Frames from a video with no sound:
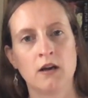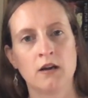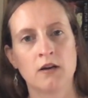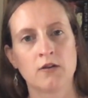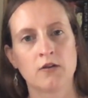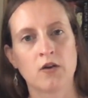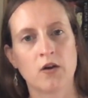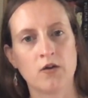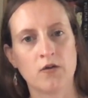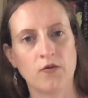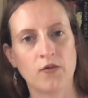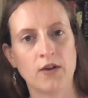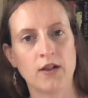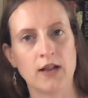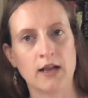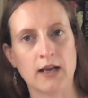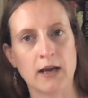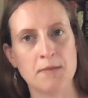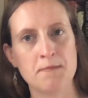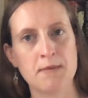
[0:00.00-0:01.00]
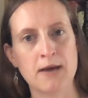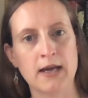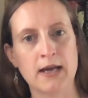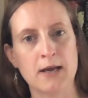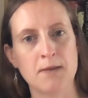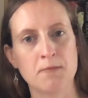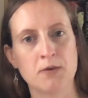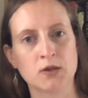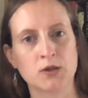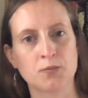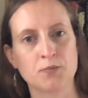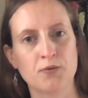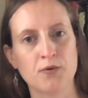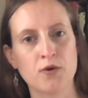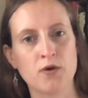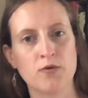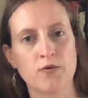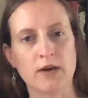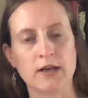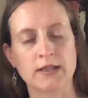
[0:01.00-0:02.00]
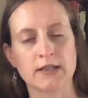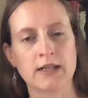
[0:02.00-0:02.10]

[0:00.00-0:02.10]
don't feel like I'm making much progress.